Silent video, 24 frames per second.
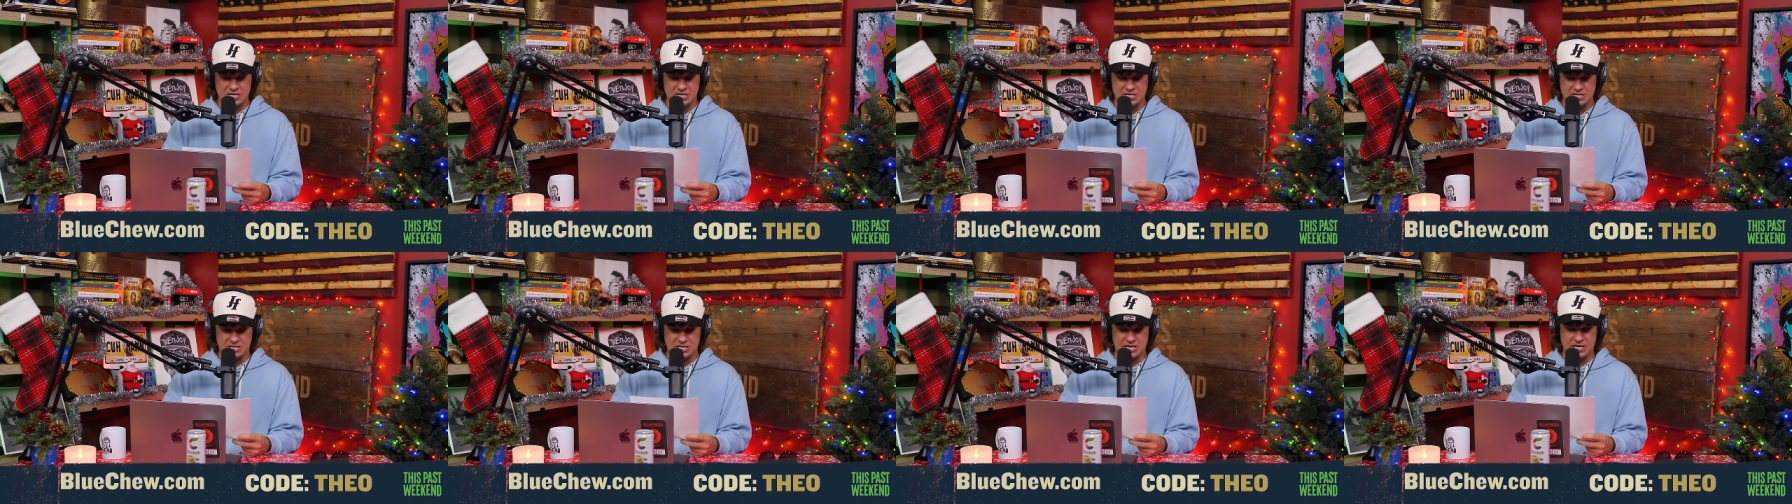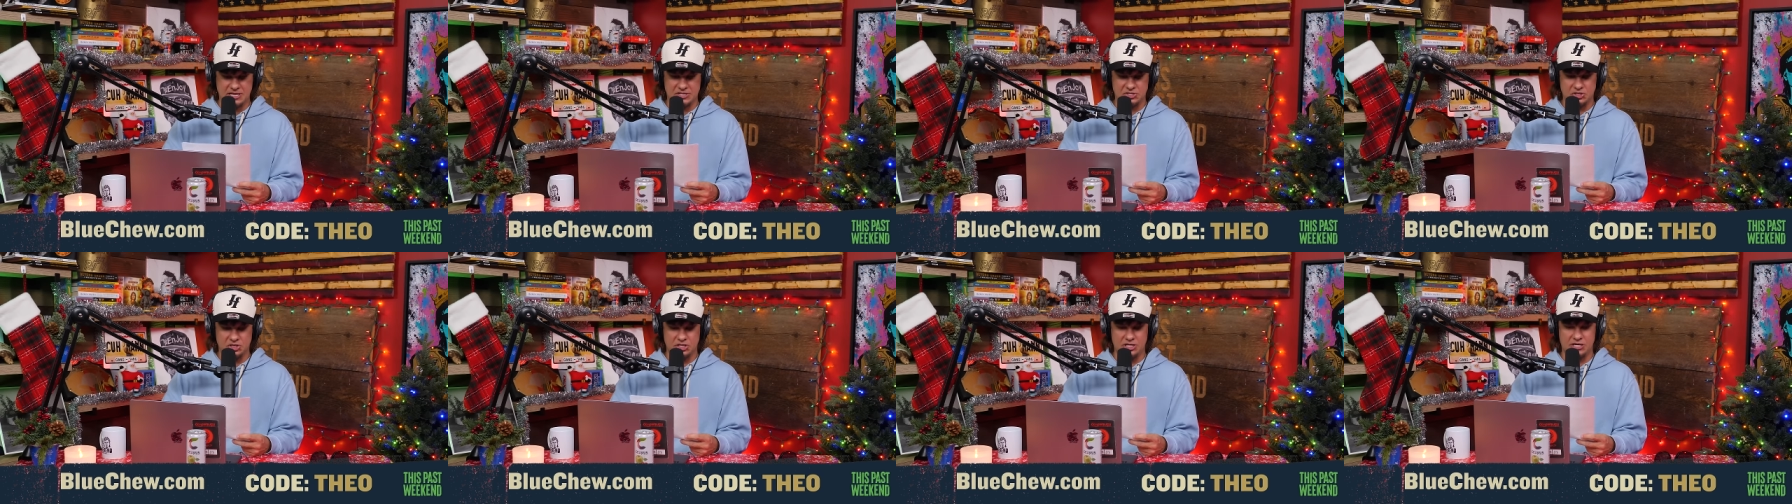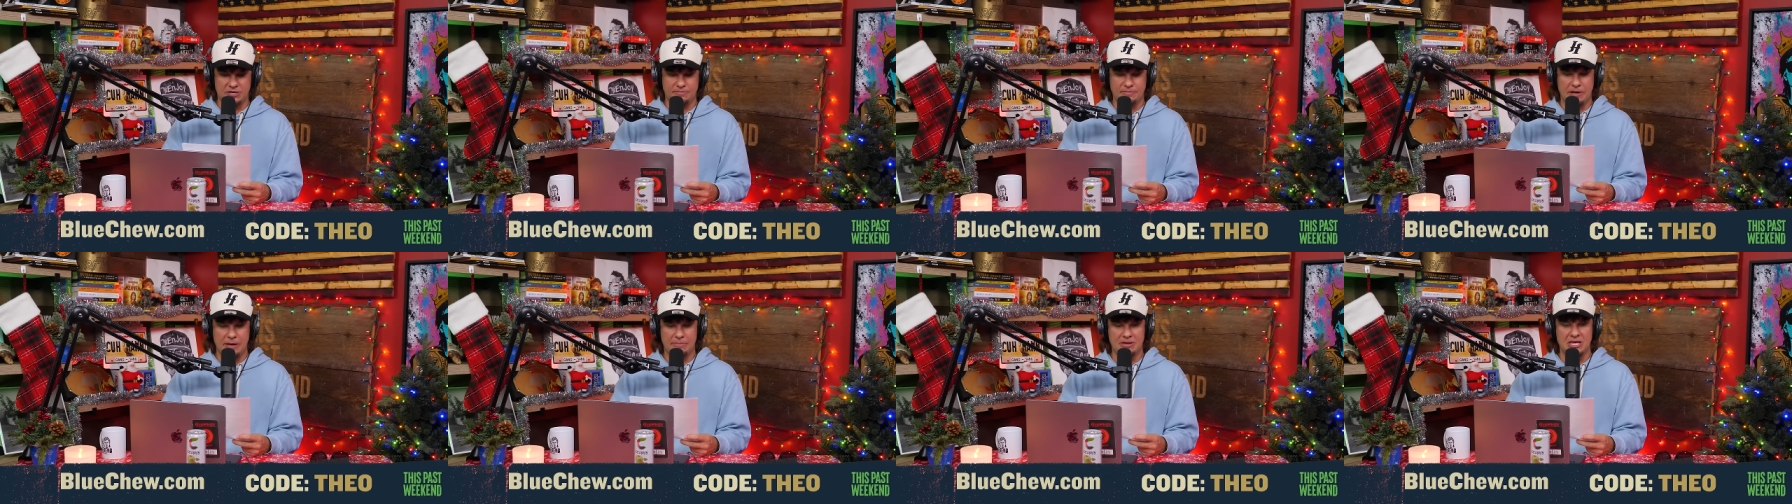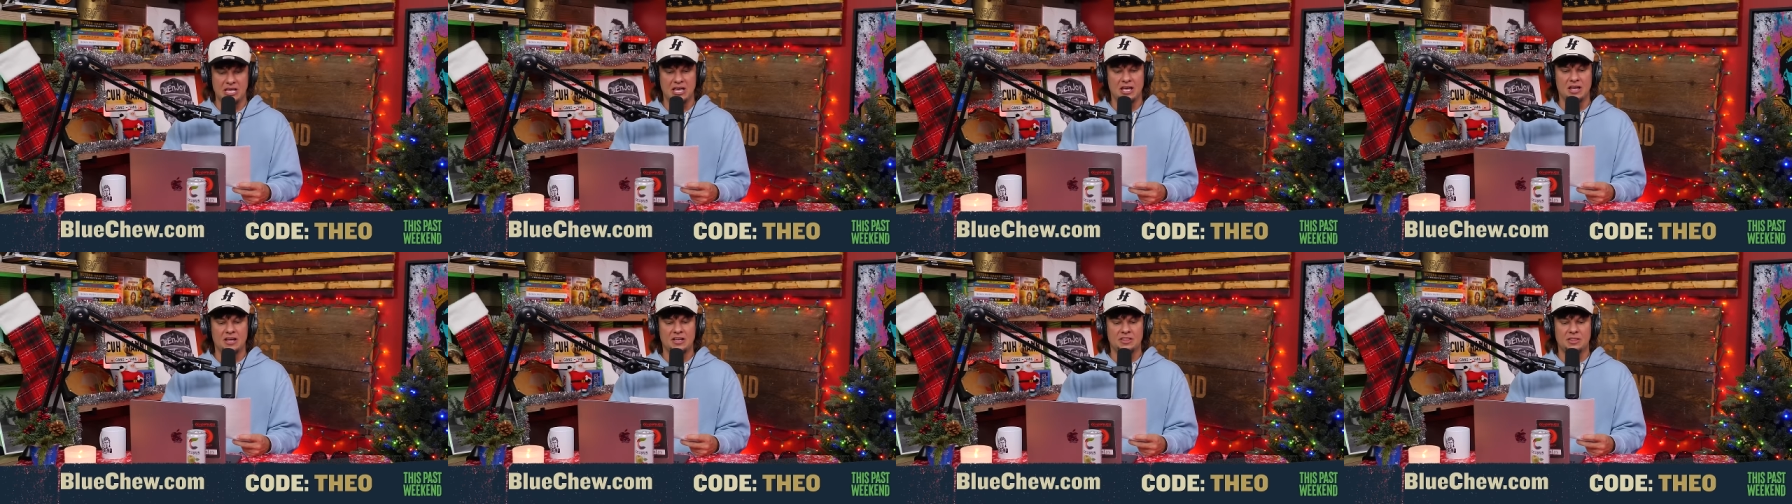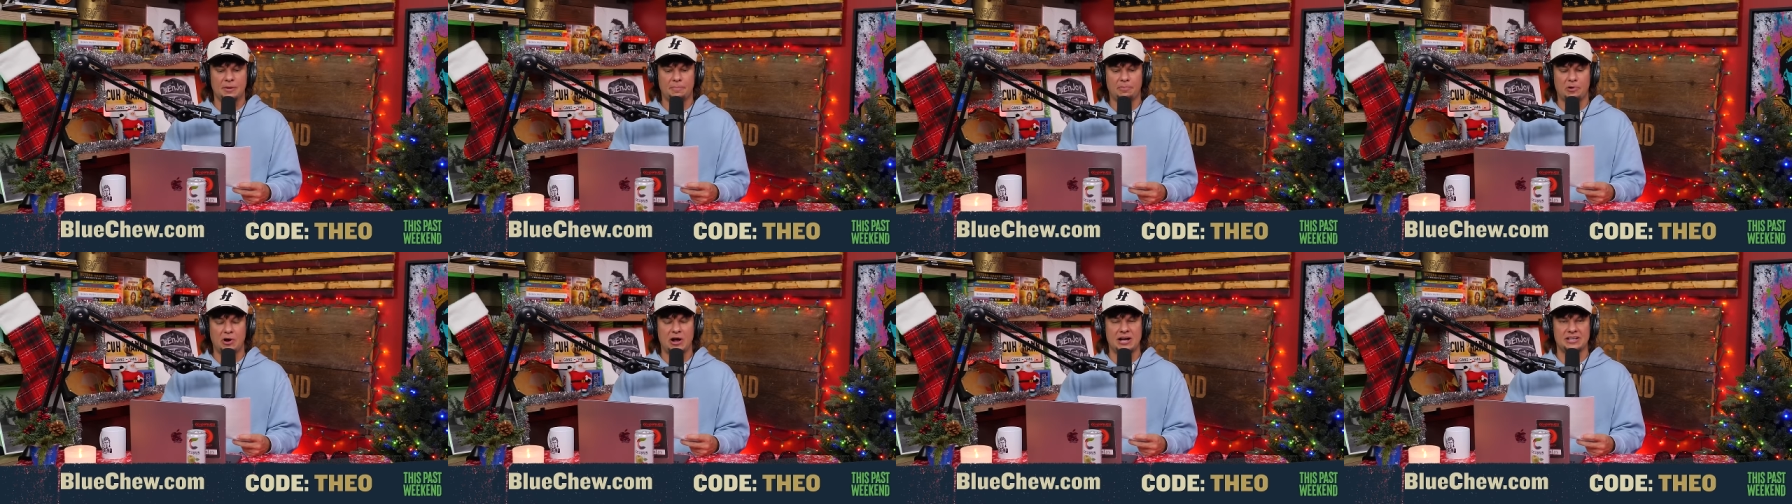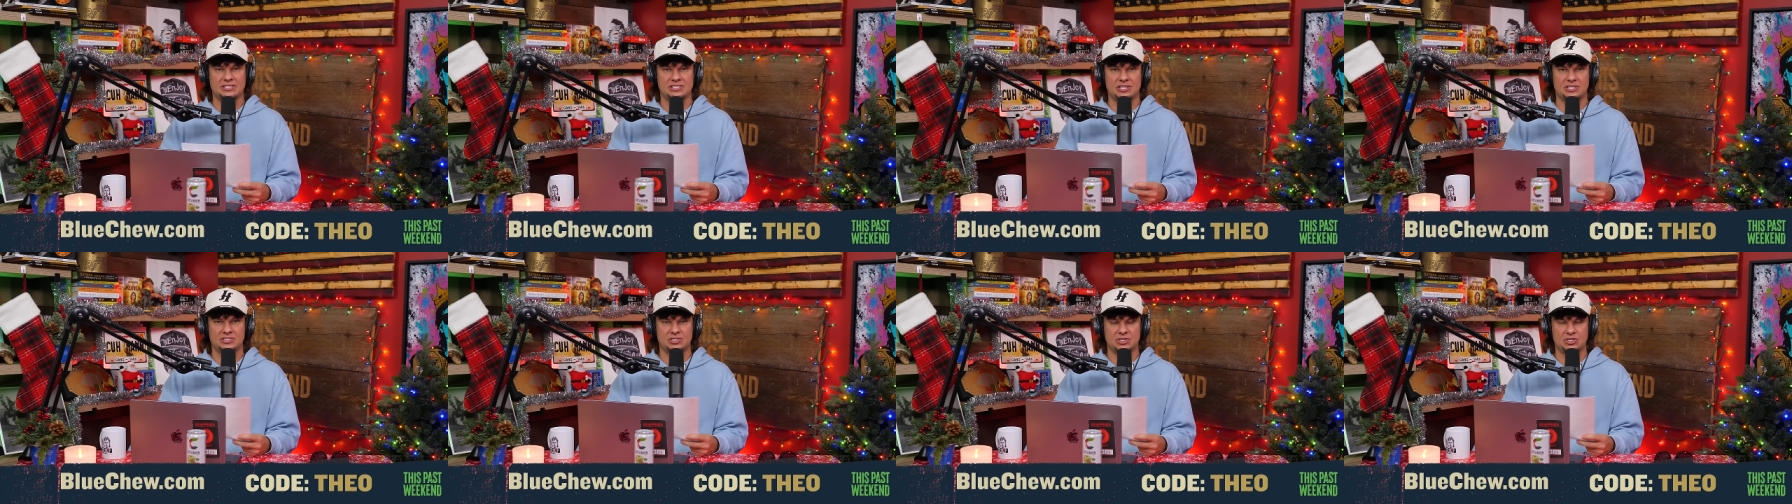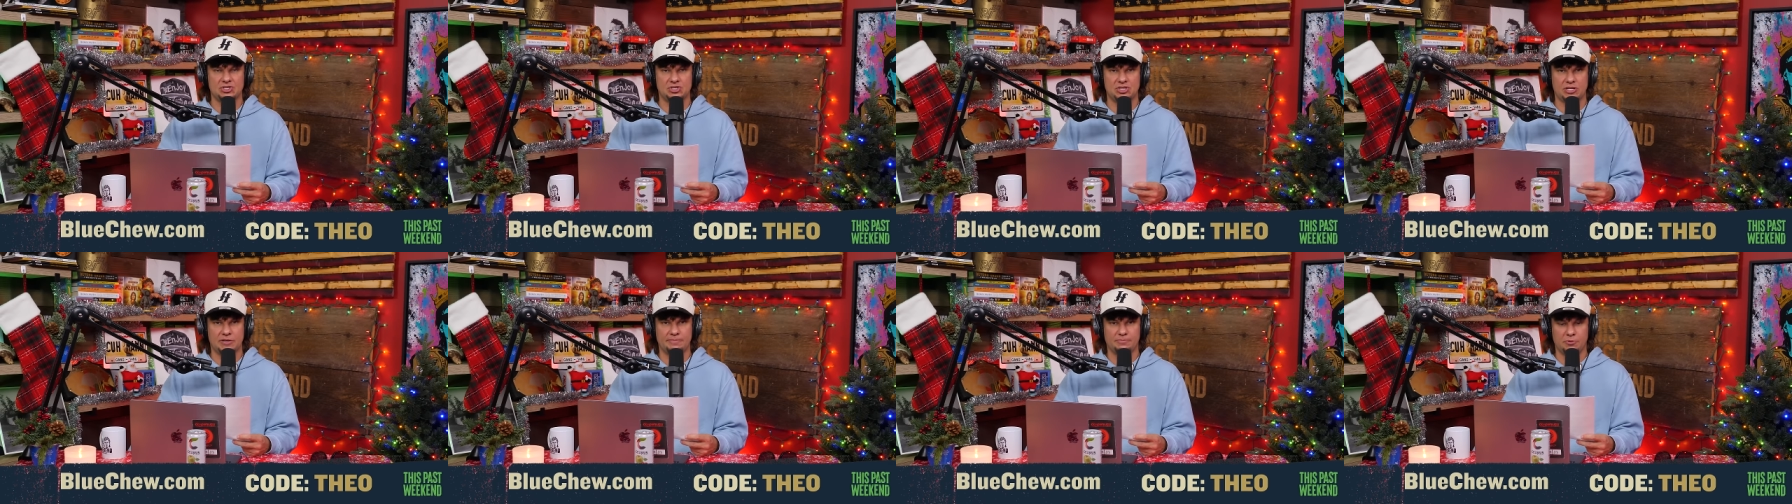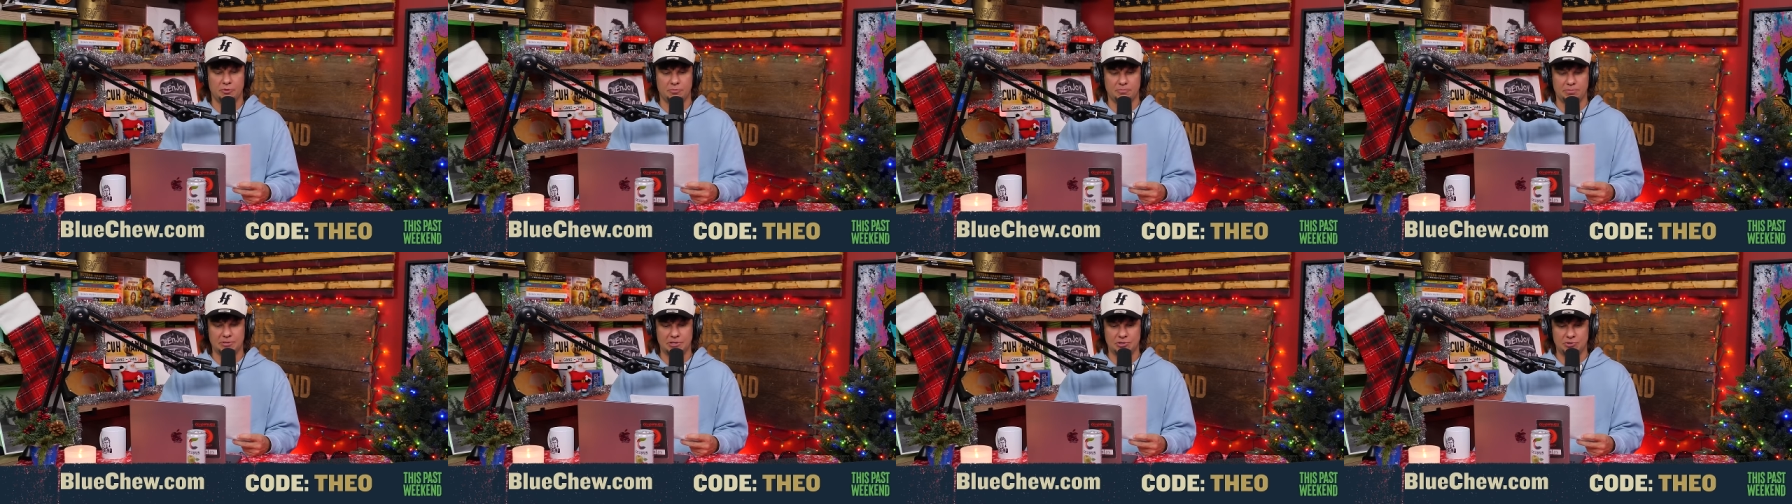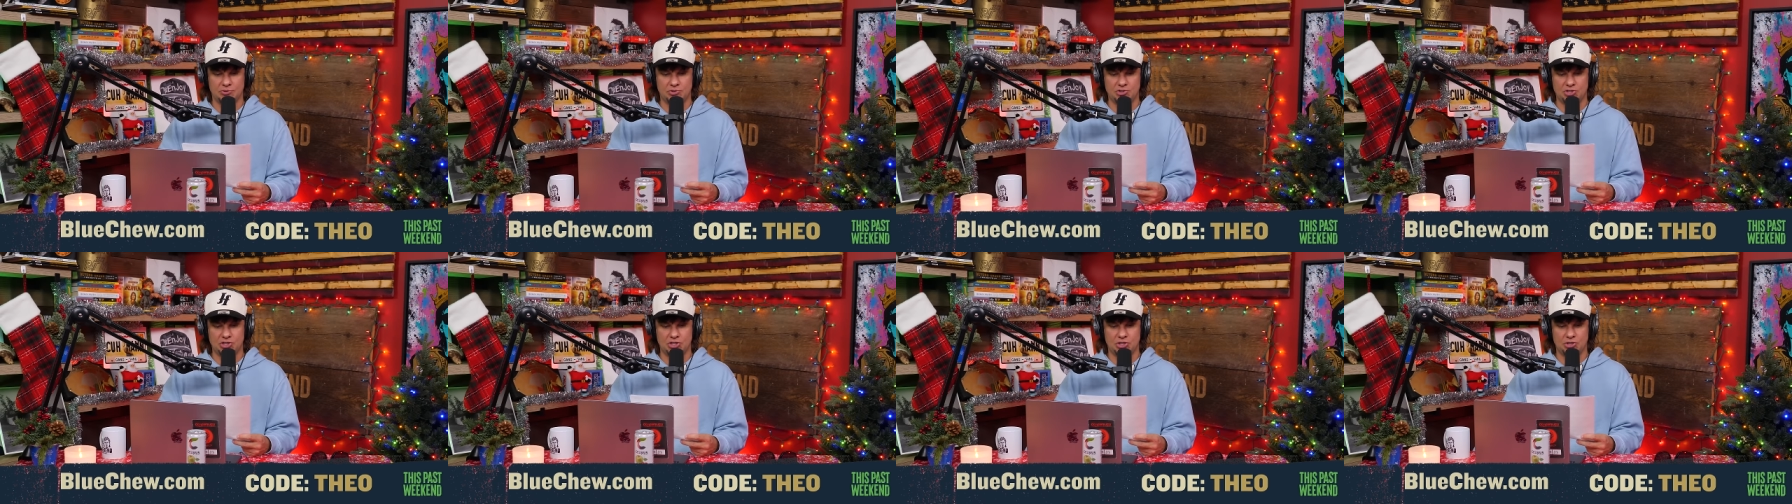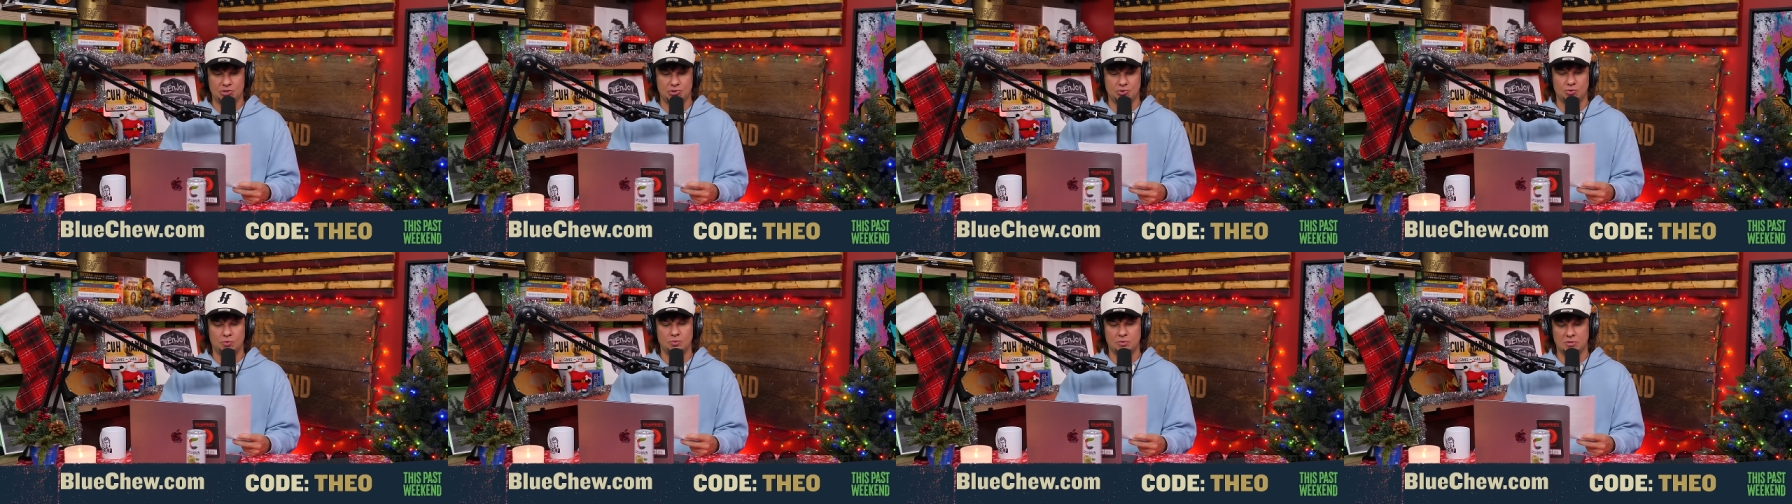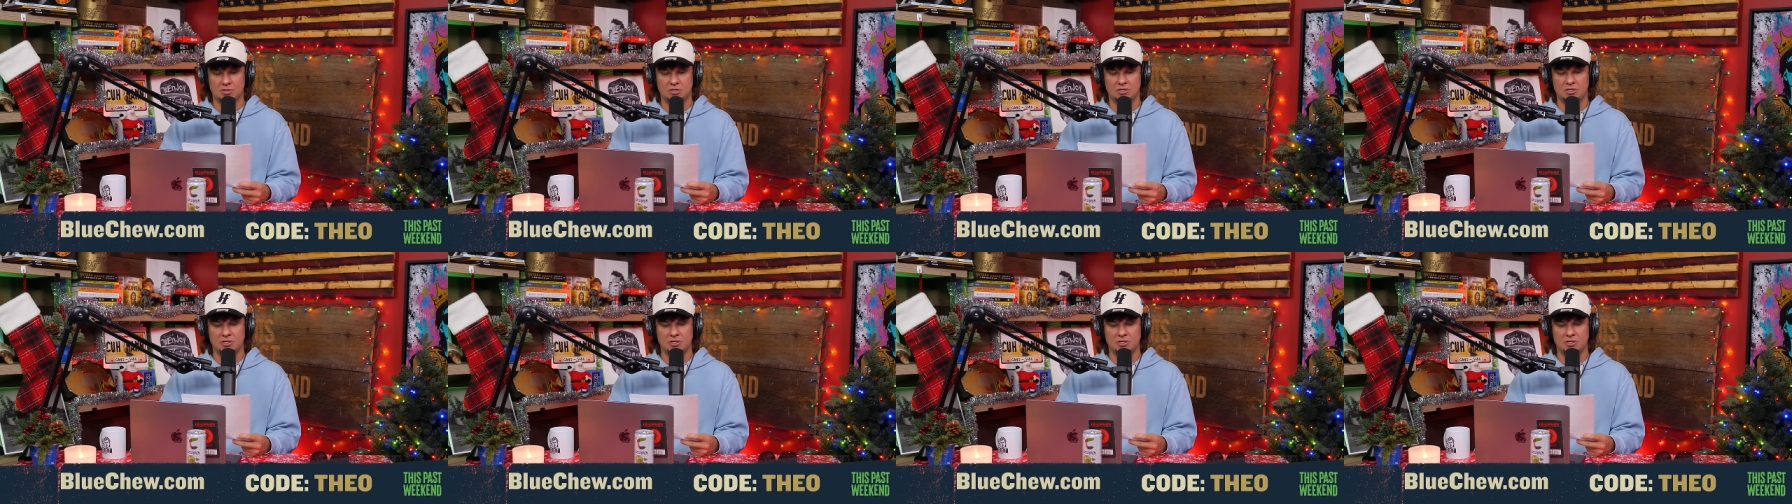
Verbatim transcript: That's it, baby. The process is simple, Blue Chew.